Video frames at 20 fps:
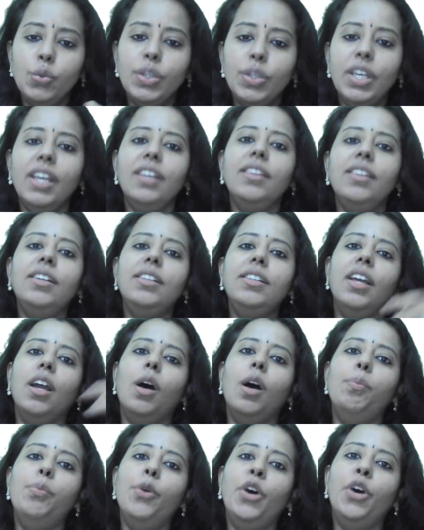together
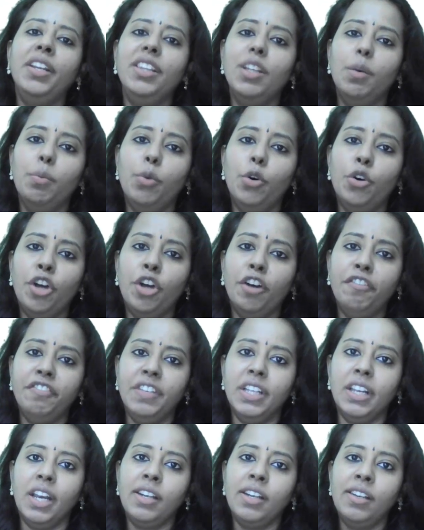they appoint the board
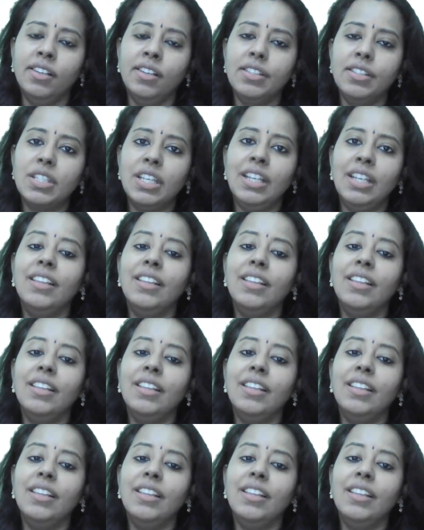of directors